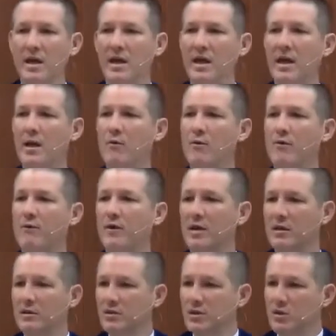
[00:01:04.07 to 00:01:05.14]
He
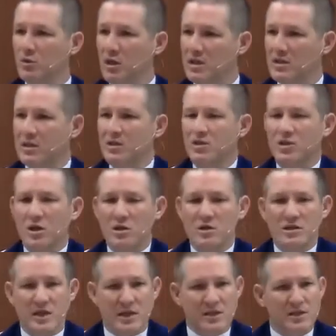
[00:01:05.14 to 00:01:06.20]
reveals to us and
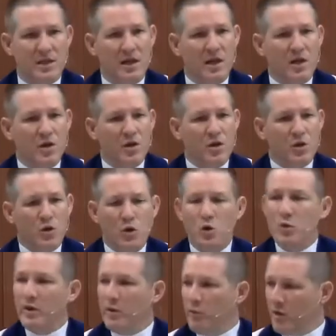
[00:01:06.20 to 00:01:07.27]
shows us who
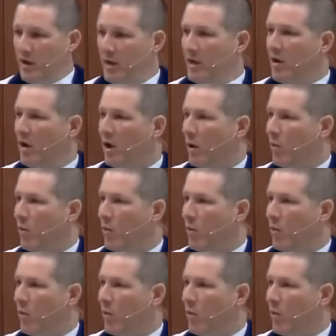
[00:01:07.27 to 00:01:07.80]
we really are.